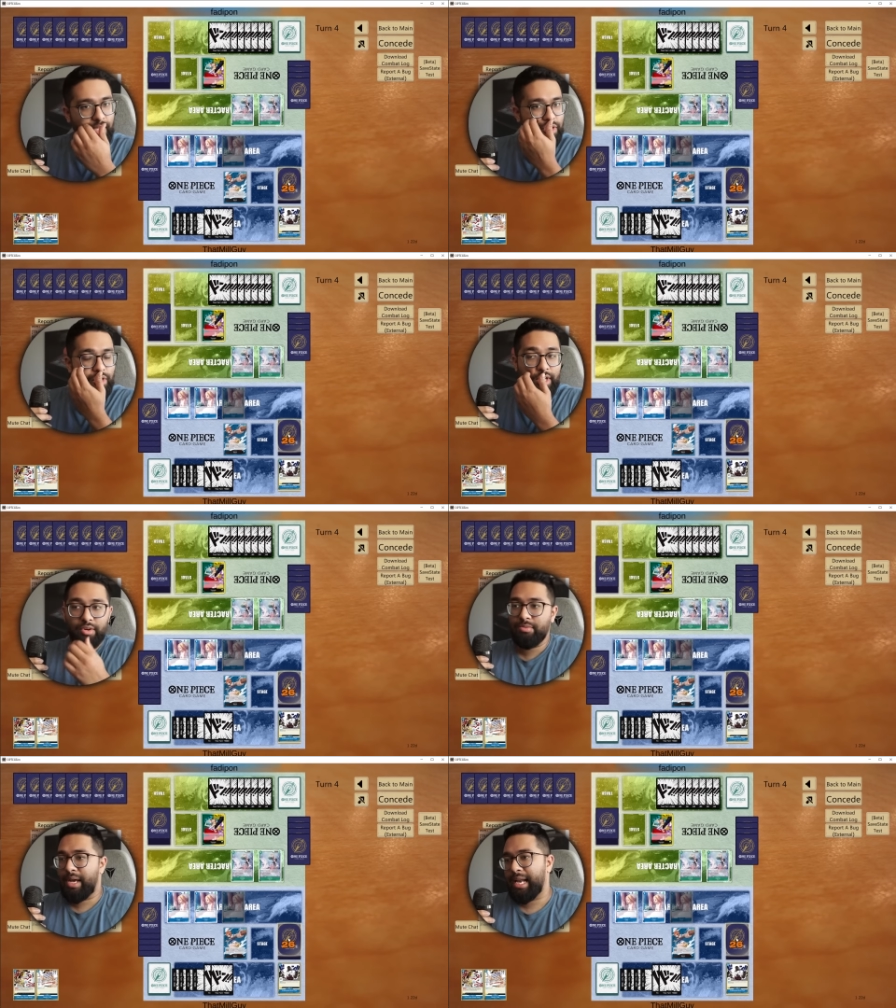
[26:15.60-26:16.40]
So there
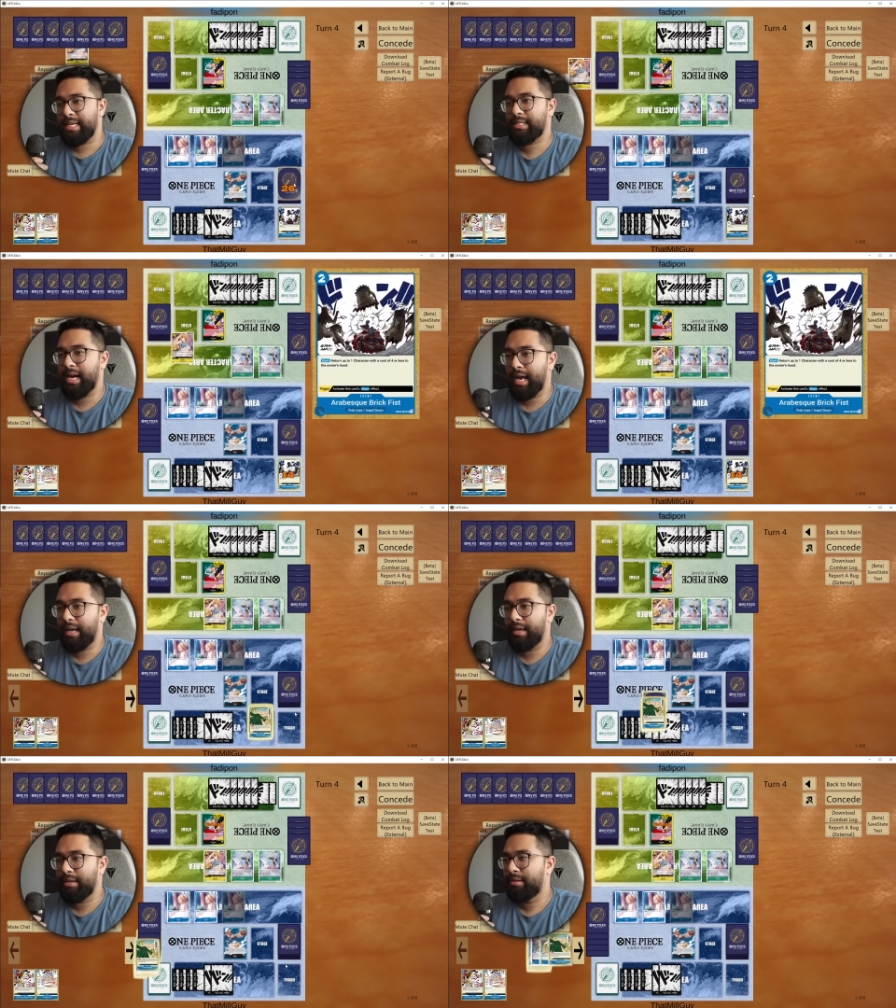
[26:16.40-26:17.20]
goes my last
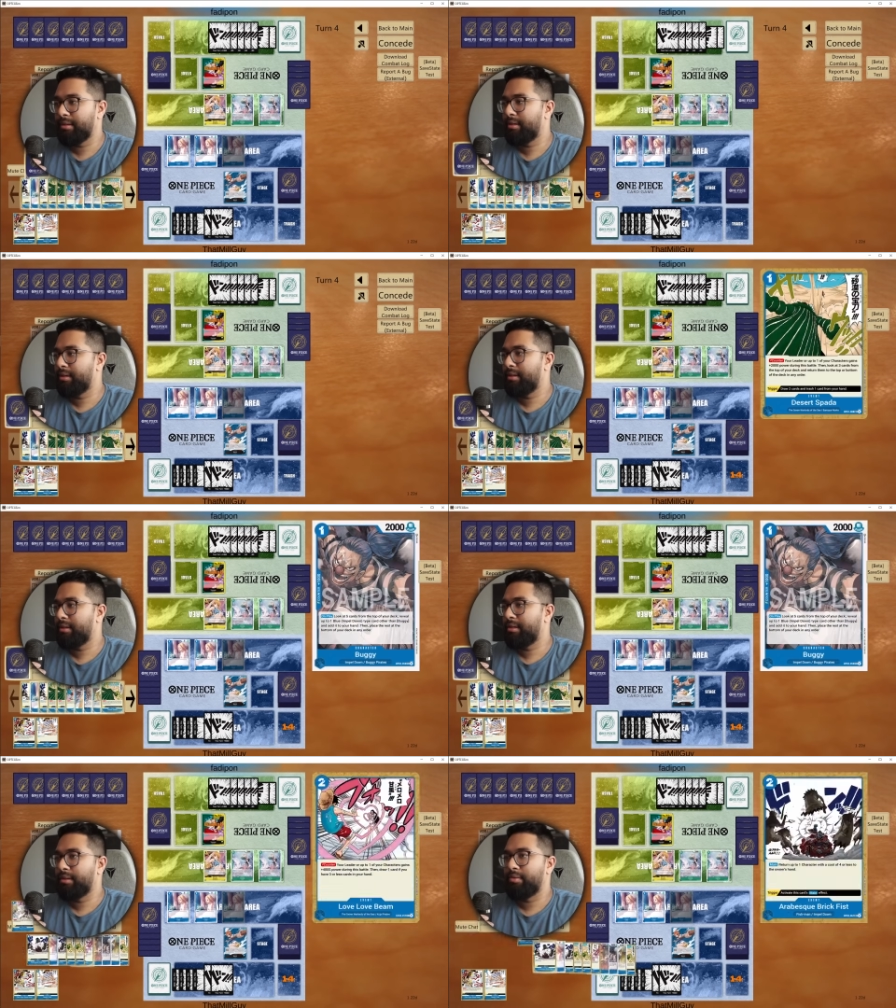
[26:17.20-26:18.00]
Kaya,
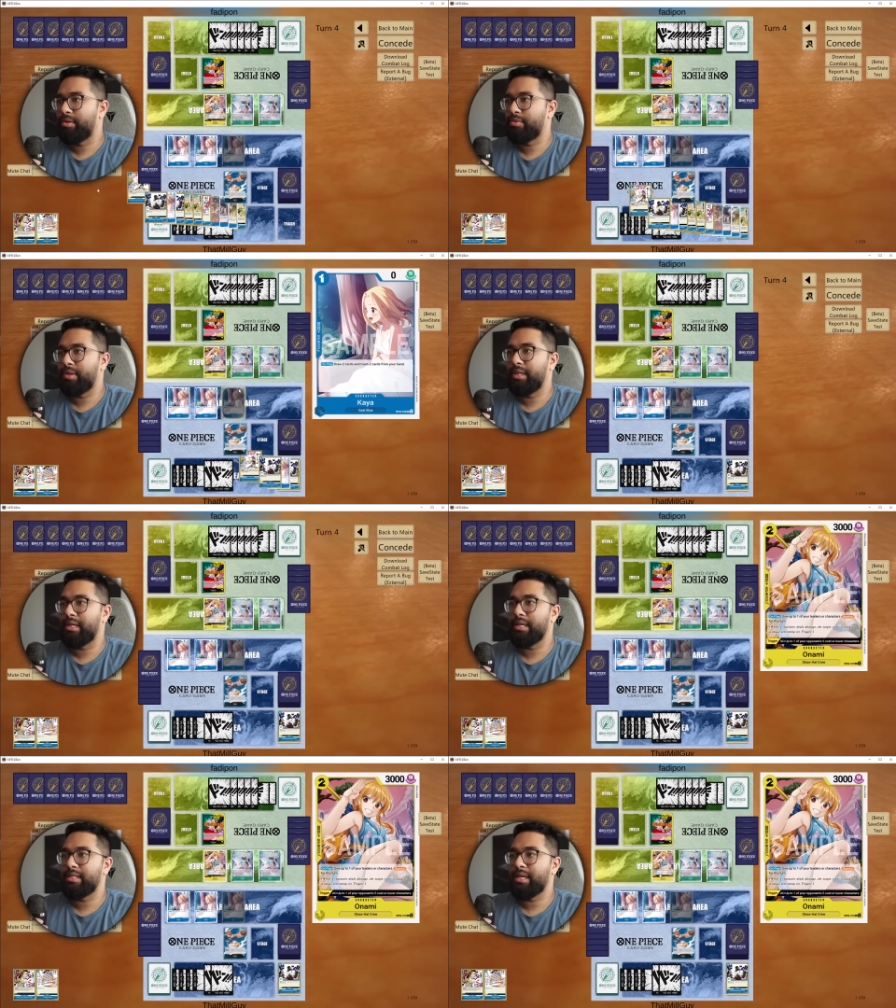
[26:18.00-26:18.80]
which really
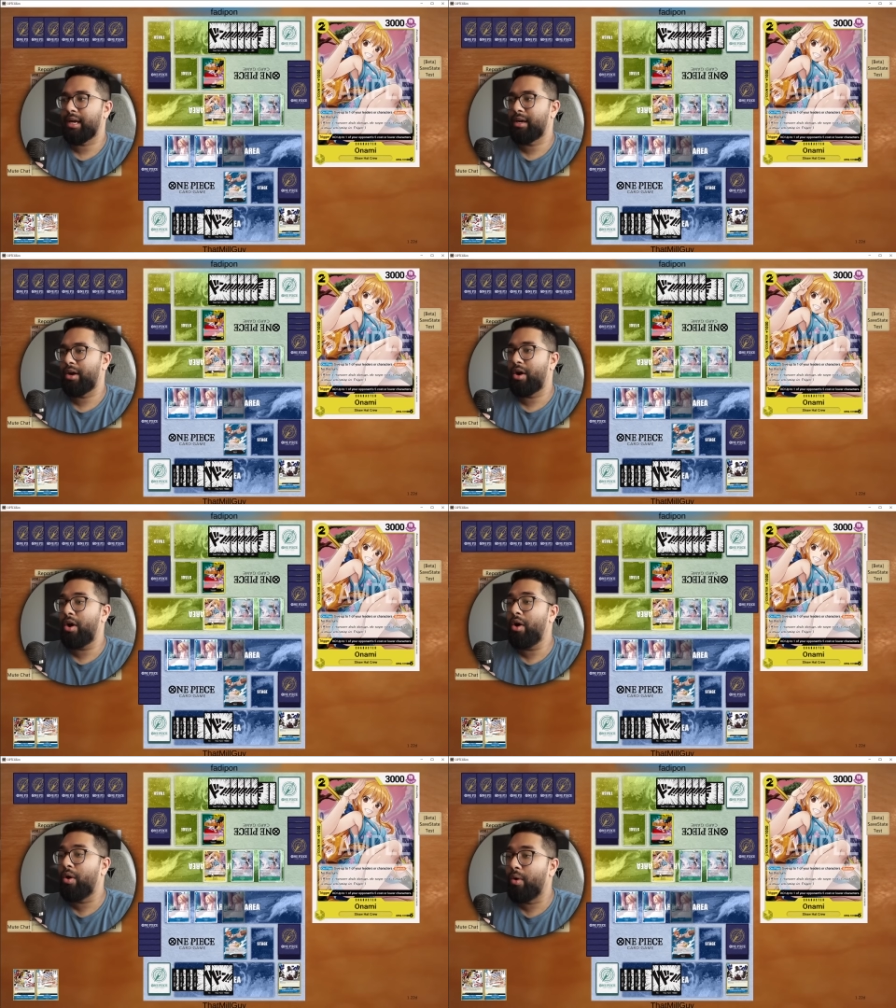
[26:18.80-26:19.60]
does suck.
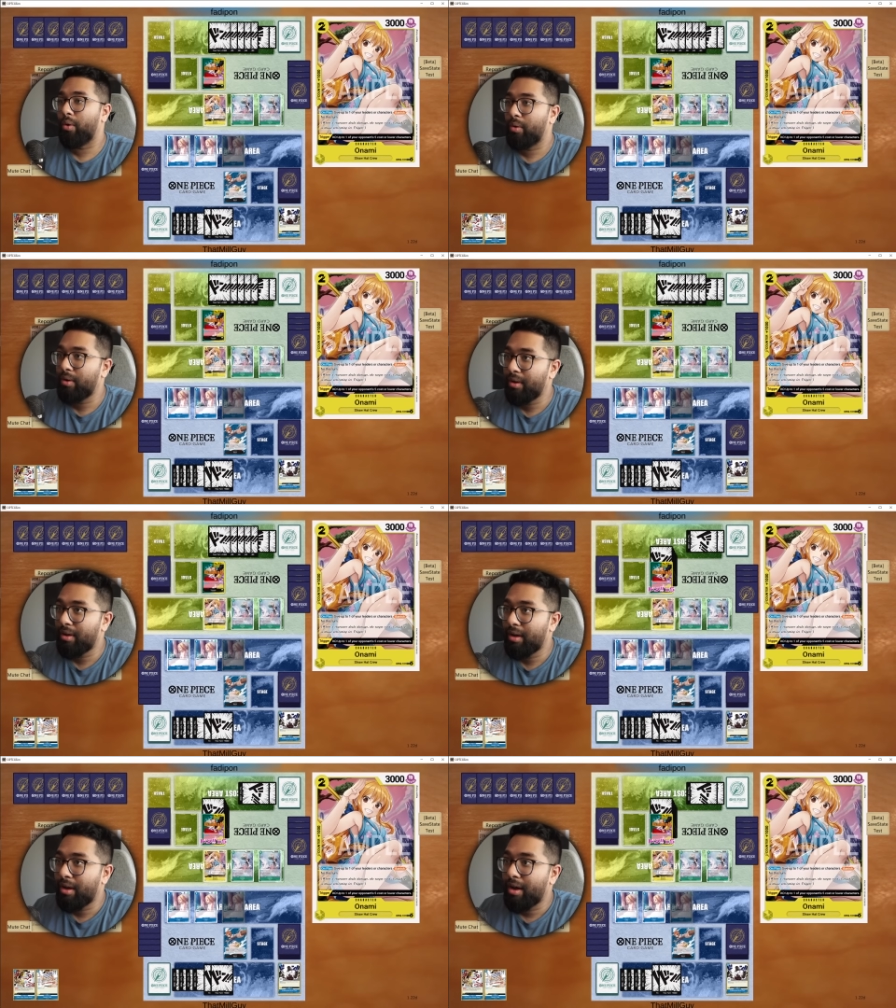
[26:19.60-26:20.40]
Oh,
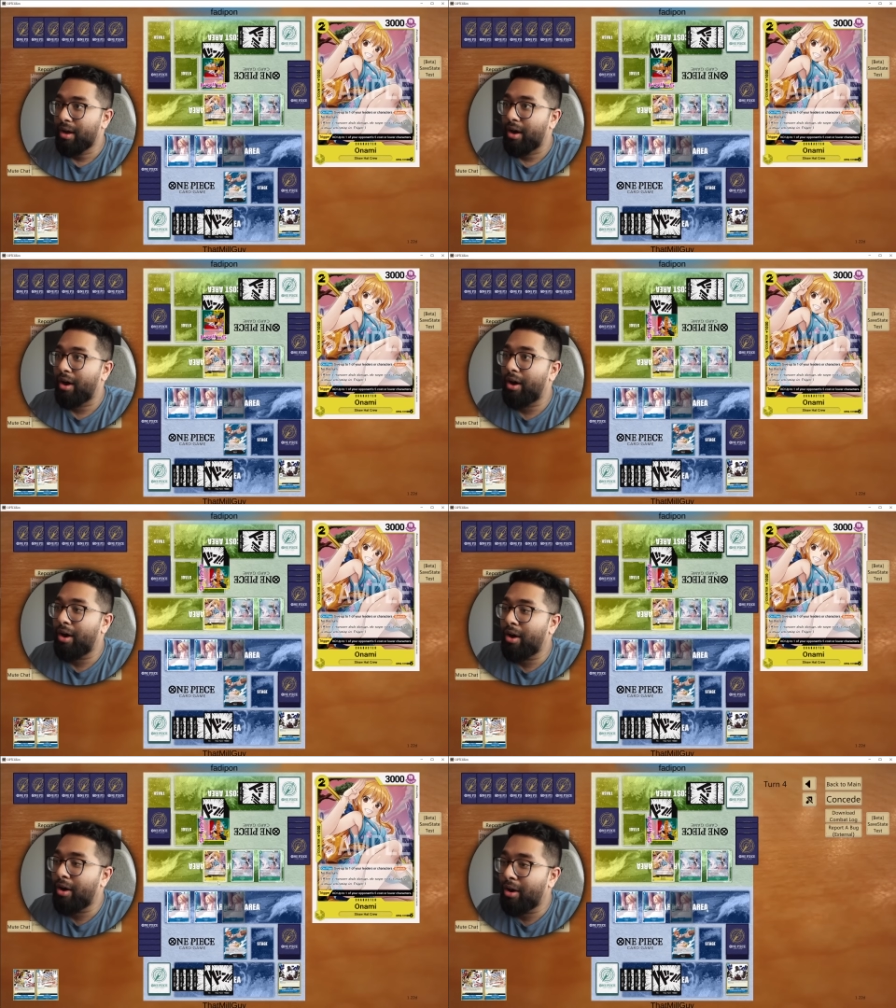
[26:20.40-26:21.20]

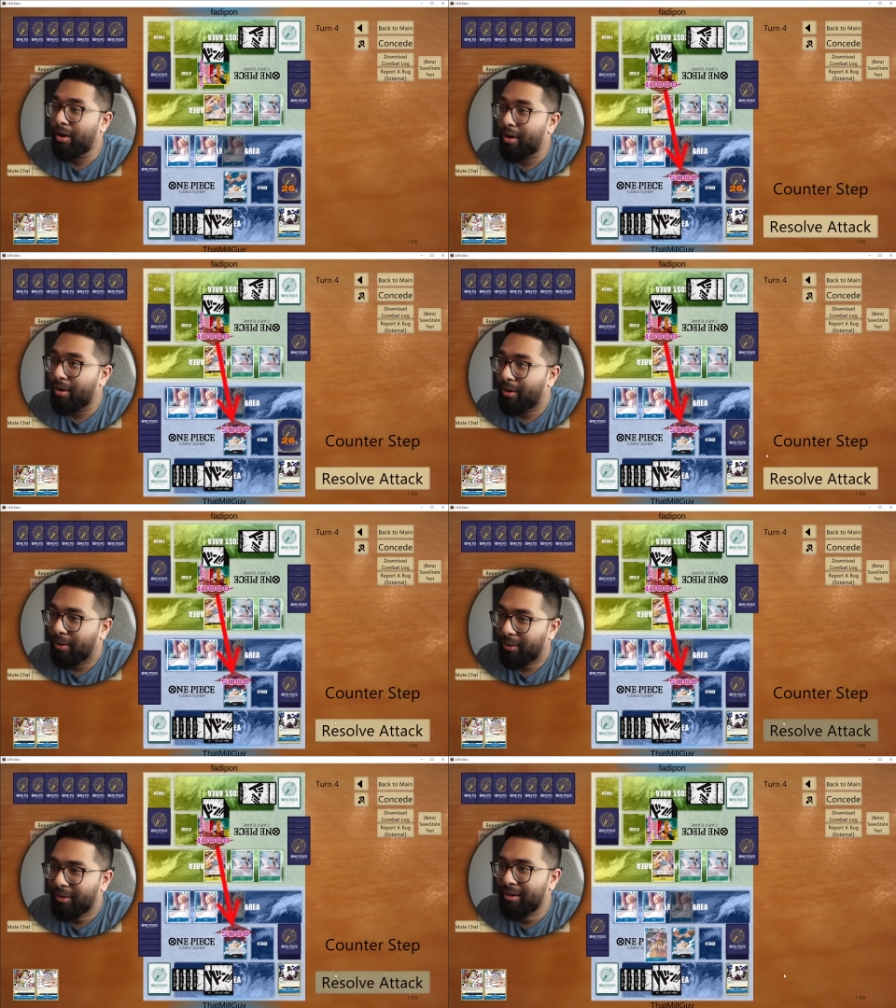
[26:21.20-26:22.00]

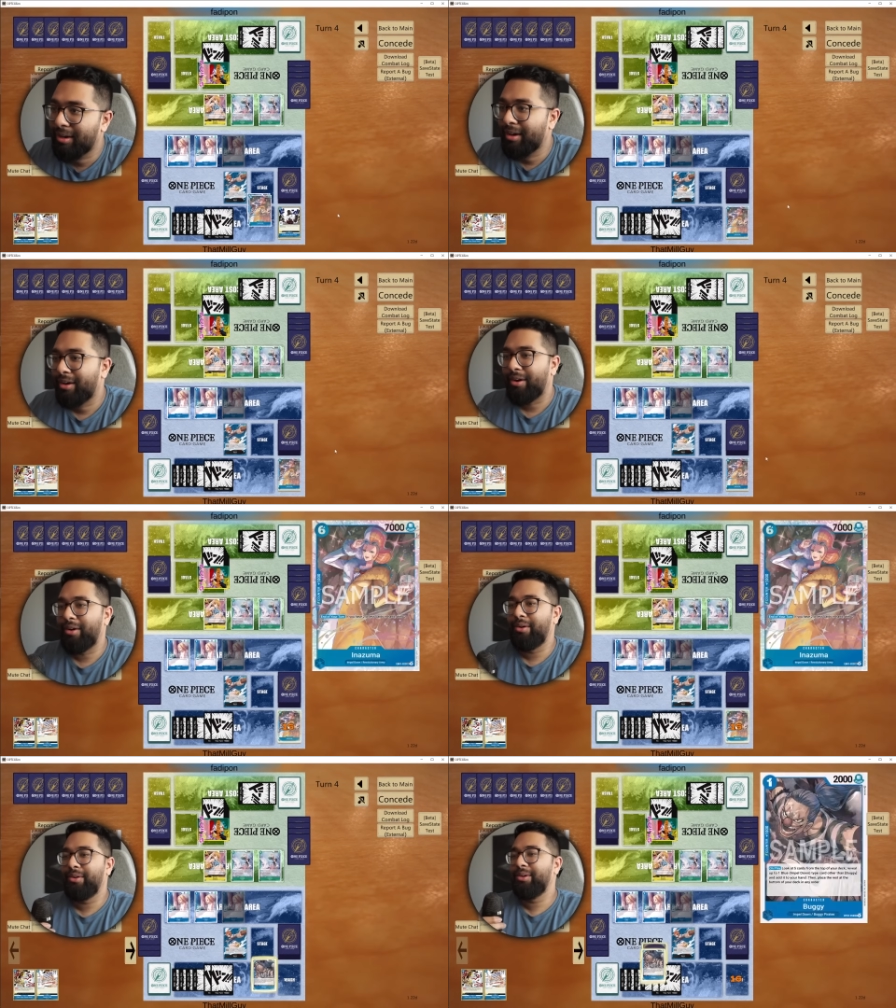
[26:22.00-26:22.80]
oh,
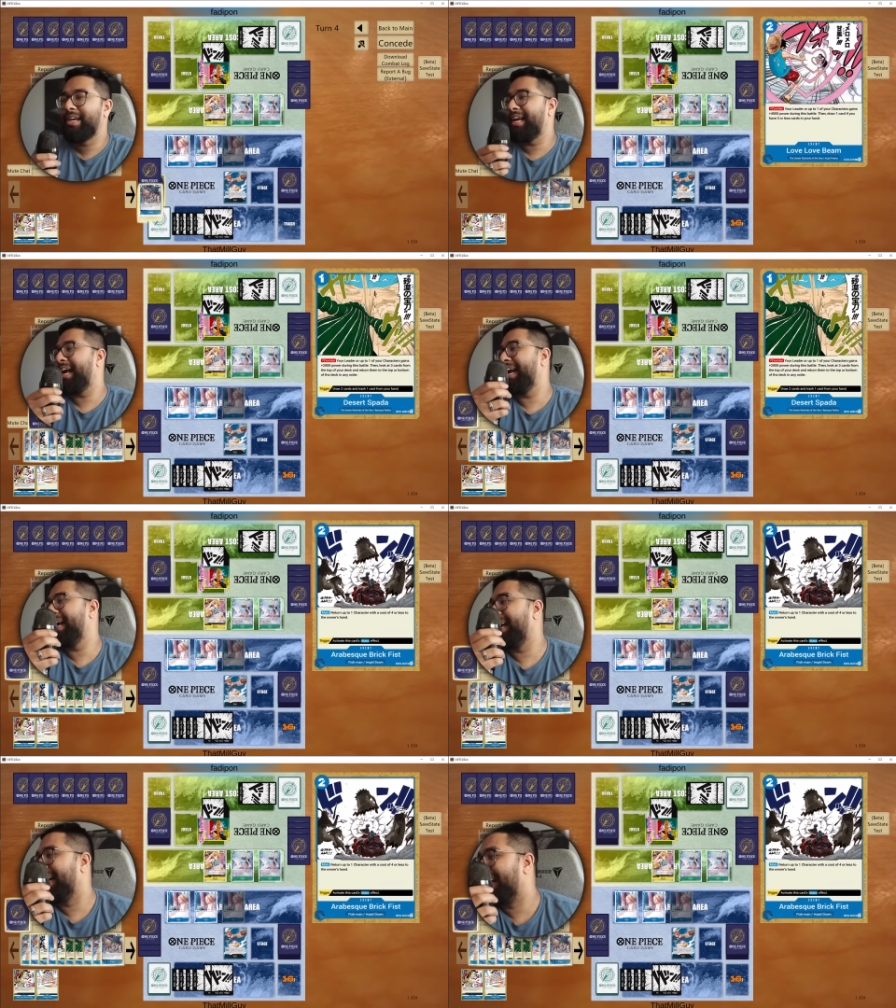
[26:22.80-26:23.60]

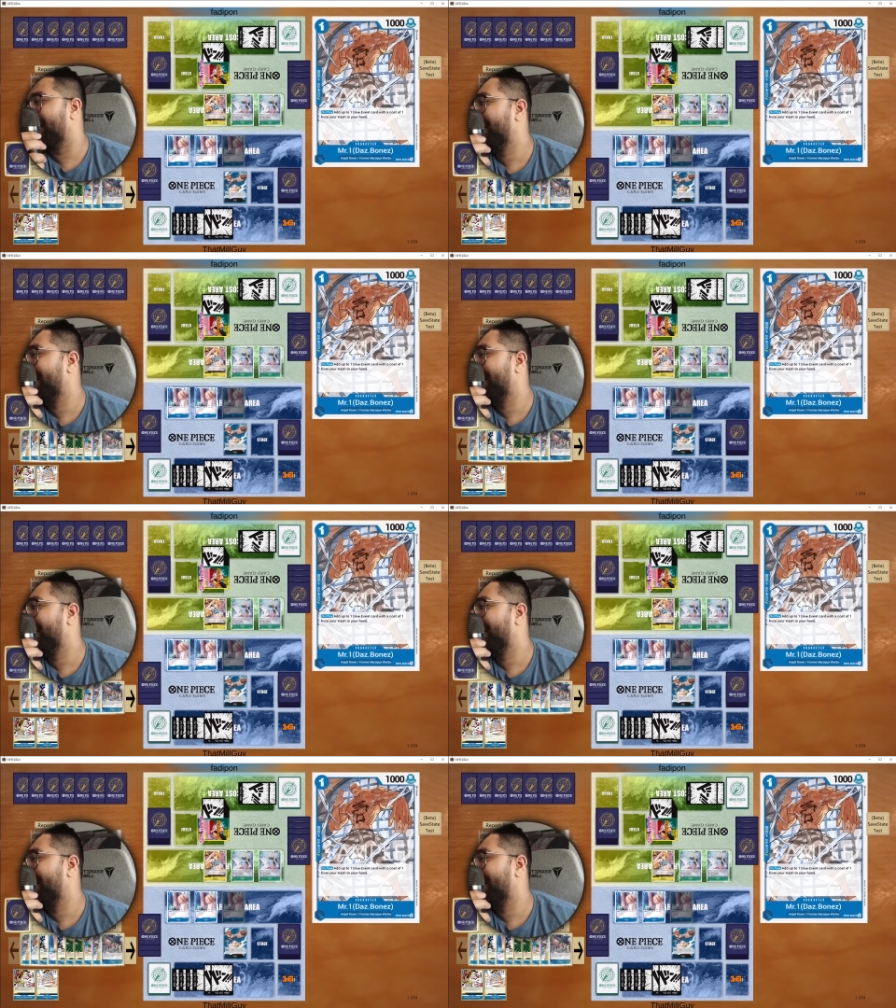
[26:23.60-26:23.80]
okay.